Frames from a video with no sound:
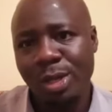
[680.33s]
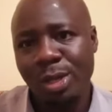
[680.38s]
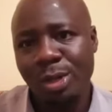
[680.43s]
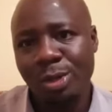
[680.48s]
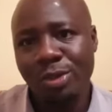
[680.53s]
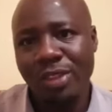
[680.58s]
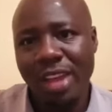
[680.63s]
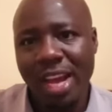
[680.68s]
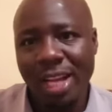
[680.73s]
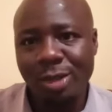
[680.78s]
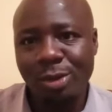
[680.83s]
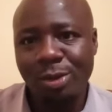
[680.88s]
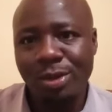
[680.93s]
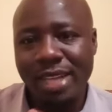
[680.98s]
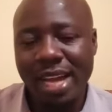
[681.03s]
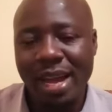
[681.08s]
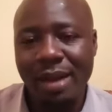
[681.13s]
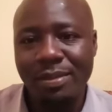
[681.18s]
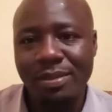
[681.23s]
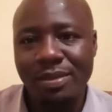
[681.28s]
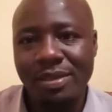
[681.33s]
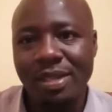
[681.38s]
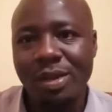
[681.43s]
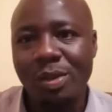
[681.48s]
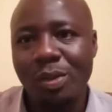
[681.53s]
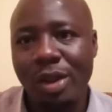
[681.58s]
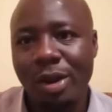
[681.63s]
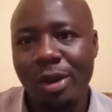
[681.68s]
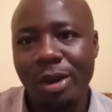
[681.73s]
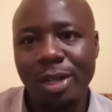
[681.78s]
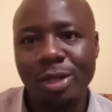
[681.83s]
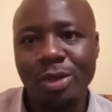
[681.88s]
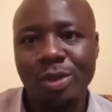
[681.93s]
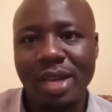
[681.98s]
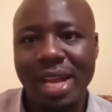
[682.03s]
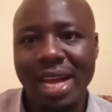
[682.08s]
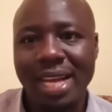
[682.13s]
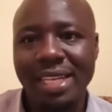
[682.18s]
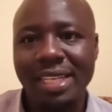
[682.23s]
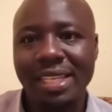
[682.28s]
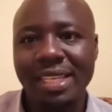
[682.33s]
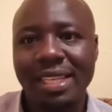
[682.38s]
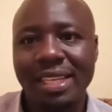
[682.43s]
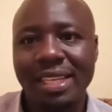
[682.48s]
So there are two terms we are going to learn